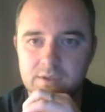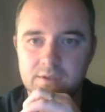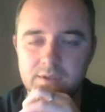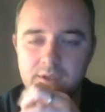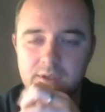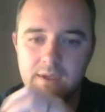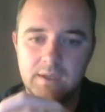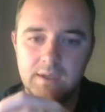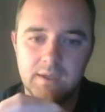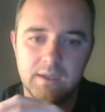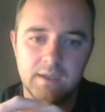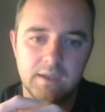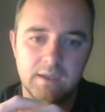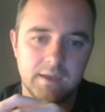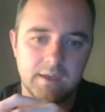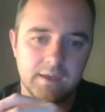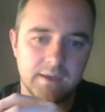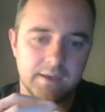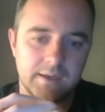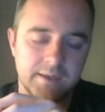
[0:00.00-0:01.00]
And
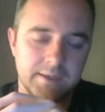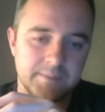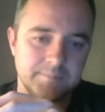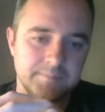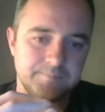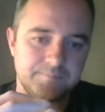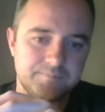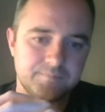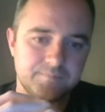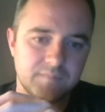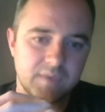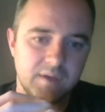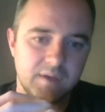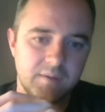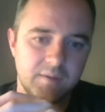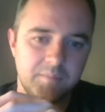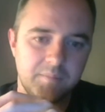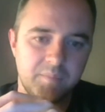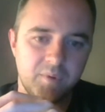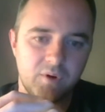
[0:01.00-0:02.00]
um,
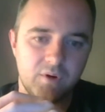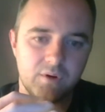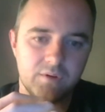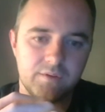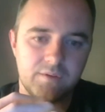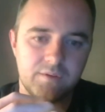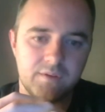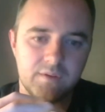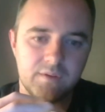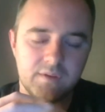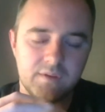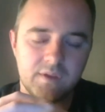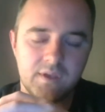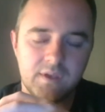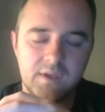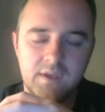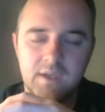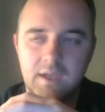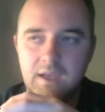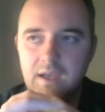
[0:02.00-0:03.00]
but the,
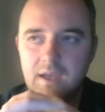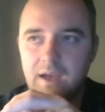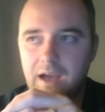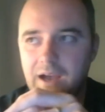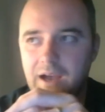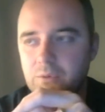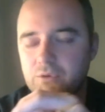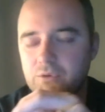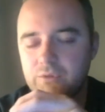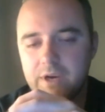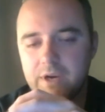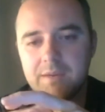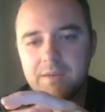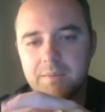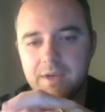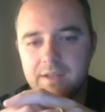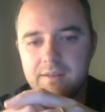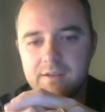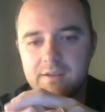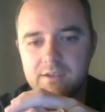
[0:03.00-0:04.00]
the I would
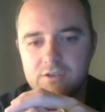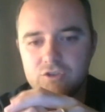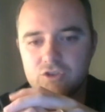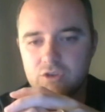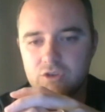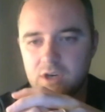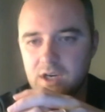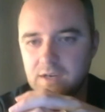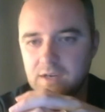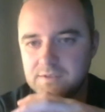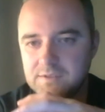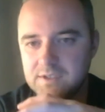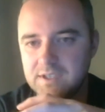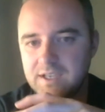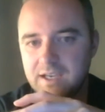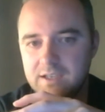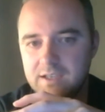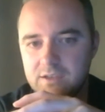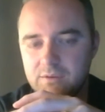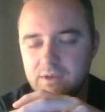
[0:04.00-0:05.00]
recommend that you strive to
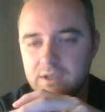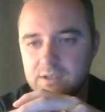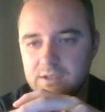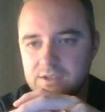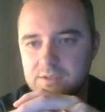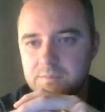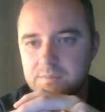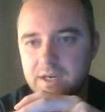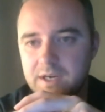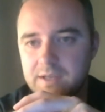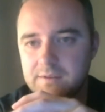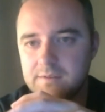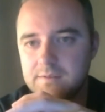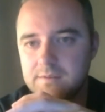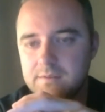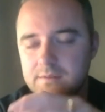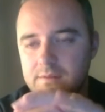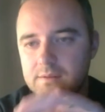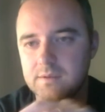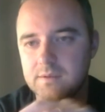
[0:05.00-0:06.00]
get your English and
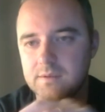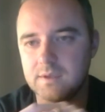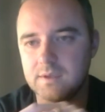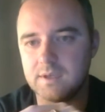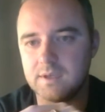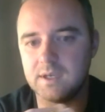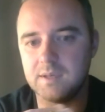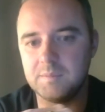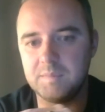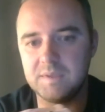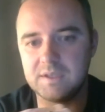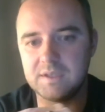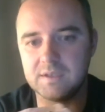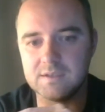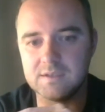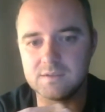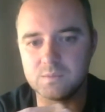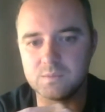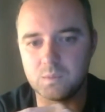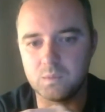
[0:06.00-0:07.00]
maths uh,
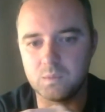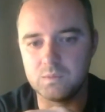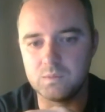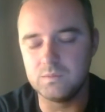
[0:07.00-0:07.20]
because